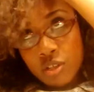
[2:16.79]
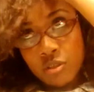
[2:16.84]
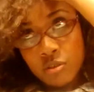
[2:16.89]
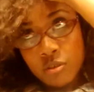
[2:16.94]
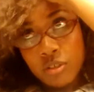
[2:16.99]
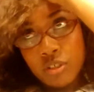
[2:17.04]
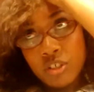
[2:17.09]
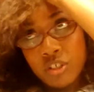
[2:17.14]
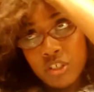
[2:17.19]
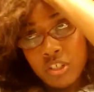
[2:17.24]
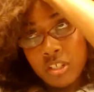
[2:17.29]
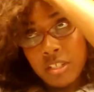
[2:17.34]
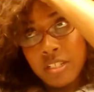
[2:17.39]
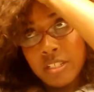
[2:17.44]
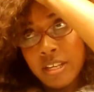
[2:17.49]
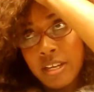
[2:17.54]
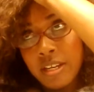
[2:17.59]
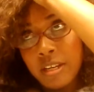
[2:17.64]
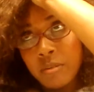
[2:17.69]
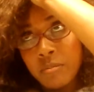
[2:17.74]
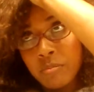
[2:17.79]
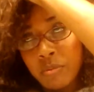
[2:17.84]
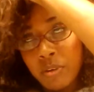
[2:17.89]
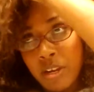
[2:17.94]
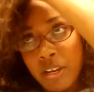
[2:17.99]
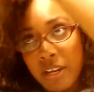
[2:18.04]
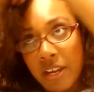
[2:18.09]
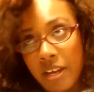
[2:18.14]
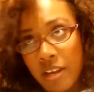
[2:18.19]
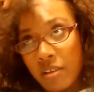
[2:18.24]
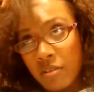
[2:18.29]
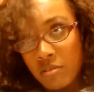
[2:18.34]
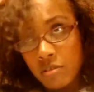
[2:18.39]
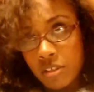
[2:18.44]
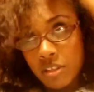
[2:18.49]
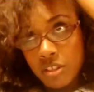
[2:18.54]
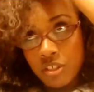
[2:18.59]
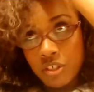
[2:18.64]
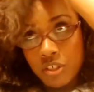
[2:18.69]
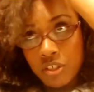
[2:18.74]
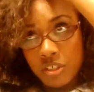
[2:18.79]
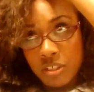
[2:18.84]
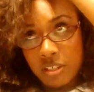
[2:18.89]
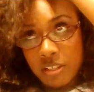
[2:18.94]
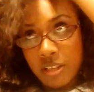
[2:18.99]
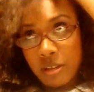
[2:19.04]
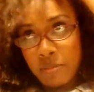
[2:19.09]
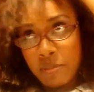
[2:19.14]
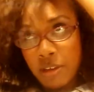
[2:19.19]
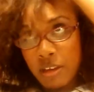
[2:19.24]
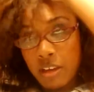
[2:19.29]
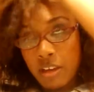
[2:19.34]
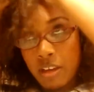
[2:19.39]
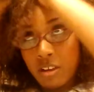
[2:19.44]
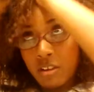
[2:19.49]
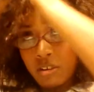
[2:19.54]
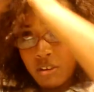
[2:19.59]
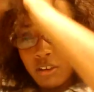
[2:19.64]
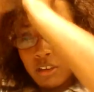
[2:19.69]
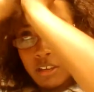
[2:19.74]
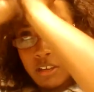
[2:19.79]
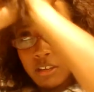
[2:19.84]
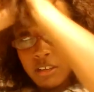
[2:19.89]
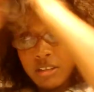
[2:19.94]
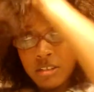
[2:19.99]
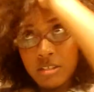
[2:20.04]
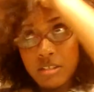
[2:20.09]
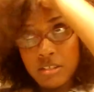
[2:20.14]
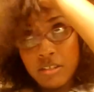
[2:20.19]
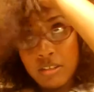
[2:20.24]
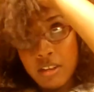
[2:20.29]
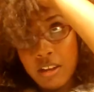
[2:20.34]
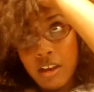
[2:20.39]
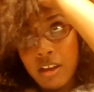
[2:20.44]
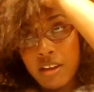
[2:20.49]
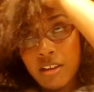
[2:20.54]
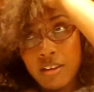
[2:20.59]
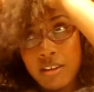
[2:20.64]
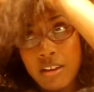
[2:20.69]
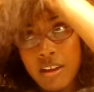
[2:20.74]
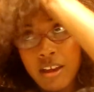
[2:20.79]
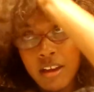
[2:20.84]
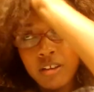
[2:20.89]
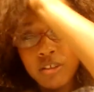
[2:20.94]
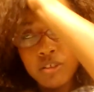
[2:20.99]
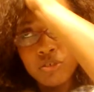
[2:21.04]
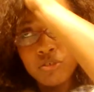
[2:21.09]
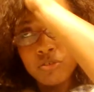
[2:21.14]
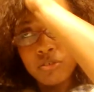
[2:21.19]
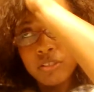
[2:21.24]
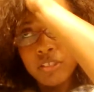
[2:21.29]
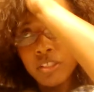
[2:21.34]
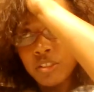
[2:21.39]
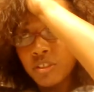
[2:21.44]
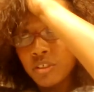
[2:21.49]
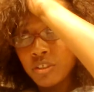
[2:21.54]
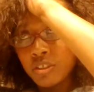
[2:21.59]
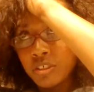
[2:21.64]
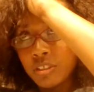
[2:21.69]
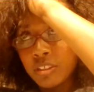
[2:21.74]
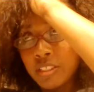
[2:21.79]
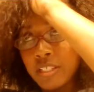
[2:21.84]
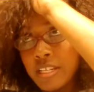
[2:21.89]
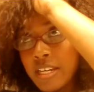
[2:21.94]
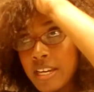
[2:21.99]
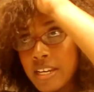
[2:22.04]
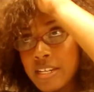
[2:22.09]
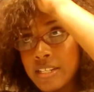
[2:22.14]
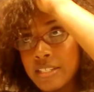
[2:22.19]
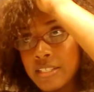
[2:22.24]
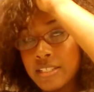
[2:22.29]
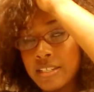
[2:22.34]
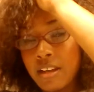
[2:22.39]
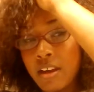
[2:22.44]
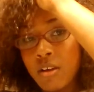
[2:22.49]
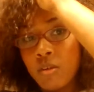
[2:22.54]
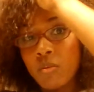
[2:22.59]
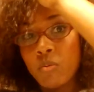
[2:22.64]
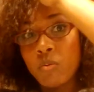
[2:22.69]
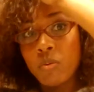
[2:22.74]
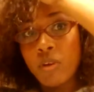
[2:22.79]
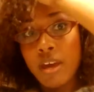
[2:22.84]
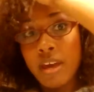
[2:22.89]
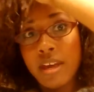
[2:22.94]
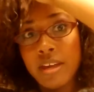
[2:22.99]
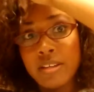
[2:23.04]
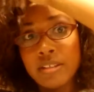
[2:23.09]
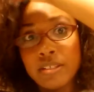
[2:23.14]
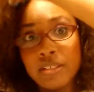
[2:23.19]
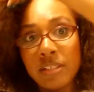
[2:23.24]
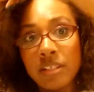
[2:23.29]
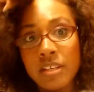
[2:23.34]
So it's just like a braid out. It's just that my hair is not naturally curly and it's not wet.